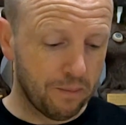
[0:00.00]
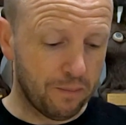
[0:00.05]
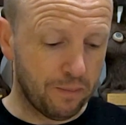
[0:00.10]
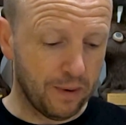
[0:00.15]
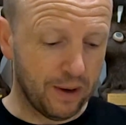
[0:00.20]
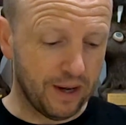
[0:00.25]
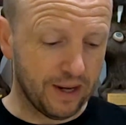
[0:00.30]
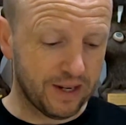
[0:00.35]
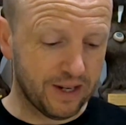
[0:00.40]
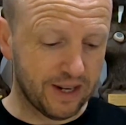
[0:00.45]

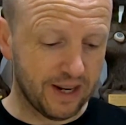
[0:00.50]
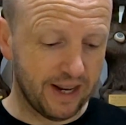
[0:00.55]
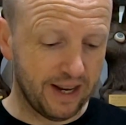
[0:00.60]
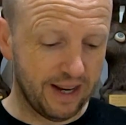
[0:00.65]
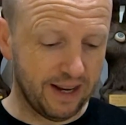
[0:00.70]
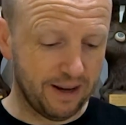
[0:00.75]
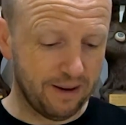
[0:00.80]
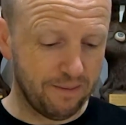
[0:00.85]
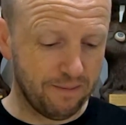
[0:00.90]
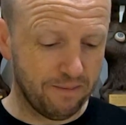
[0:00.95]
But
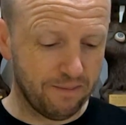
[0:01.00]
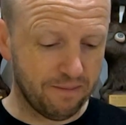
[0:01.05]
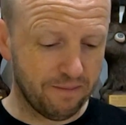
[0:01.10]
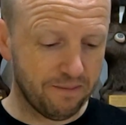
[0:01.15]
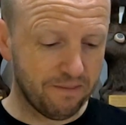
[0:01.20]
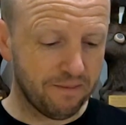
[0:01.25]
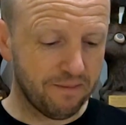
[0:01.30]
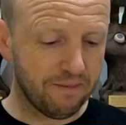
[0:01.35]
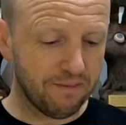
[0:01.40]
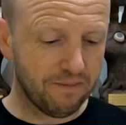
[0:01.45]

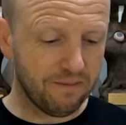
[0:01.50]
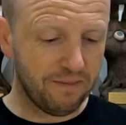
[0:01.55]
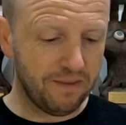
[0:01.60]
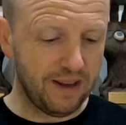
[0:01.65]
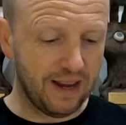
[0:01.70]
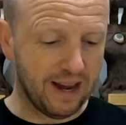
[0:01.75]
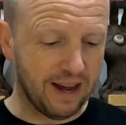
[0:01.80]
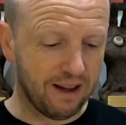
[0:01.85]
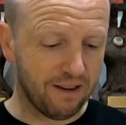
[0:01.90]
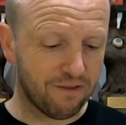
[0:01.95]

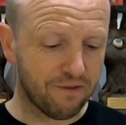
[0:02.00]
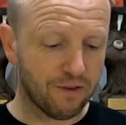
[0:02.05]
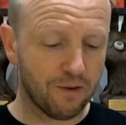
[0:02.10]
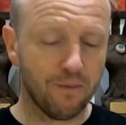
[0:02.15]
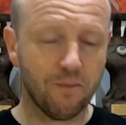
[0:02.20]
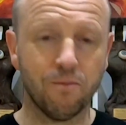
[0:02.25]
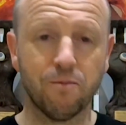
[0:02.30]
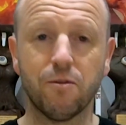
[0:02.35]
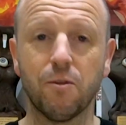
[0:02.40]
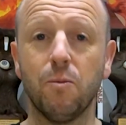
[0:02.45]
yeah,
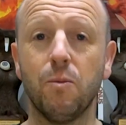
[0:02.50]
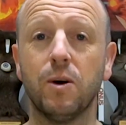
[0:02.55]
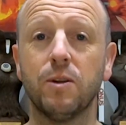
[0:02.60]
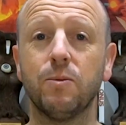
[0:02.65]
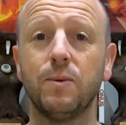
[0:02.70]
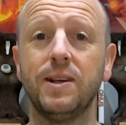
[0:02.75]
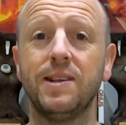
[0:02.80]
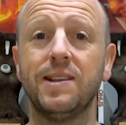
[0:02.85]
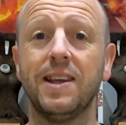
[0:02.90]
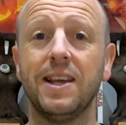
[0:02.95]
from
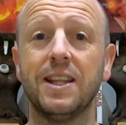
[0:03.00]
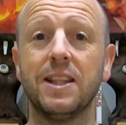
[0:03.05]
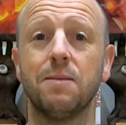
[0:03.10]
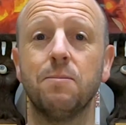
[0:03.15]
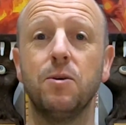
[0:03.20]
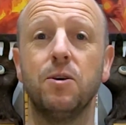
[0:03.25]
what we see in the